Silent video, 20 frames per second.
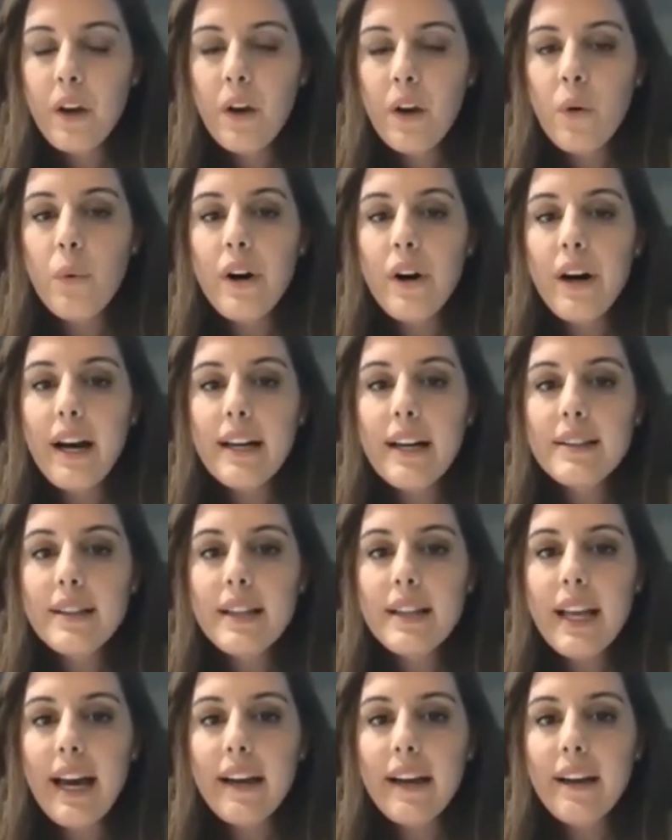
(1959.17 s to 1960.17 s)
whereas
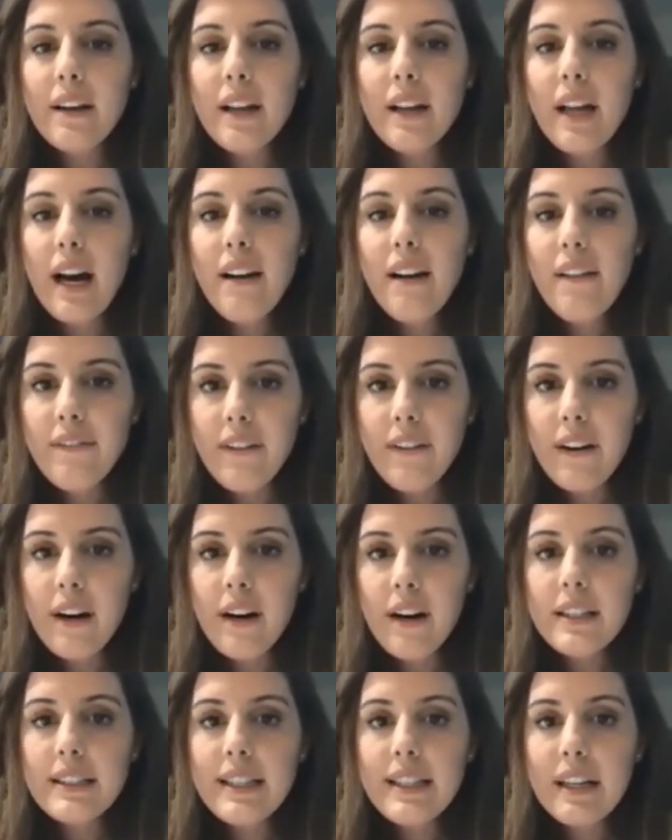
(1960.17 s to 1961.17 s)
the angle alpha
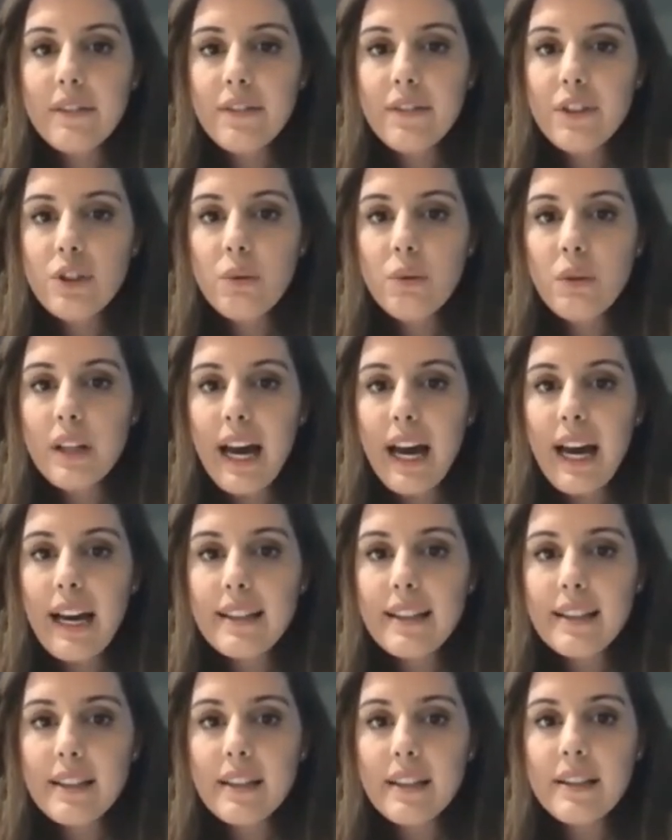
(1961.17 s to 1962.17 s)
is that visual
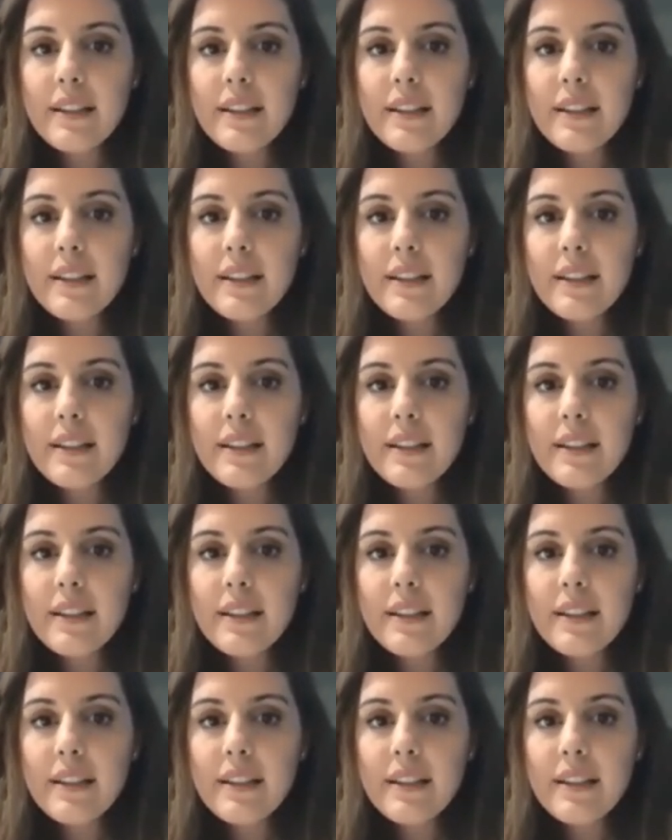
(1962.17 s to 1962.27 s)
axis